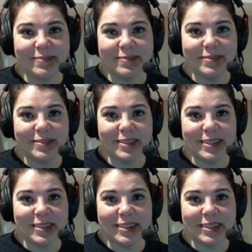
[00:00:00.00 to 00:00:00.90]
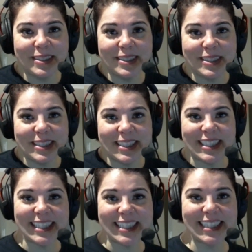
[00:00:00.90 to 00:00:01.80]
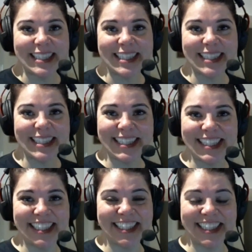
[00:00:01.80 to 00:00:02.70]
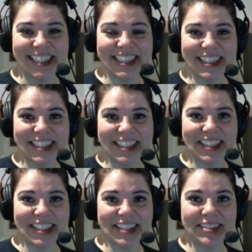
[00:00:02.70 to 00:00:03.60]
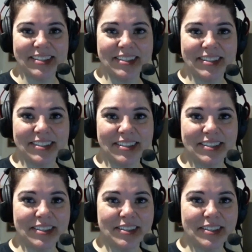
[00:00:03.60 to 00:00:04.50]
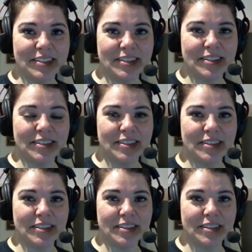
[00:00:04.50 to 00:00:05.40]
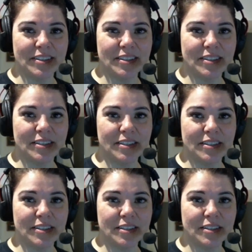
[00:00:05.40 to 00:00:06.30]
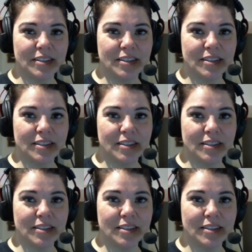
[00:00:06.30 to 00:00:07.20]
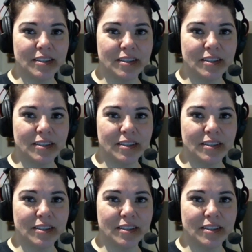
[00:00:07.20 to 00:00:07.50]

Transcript: [no speech]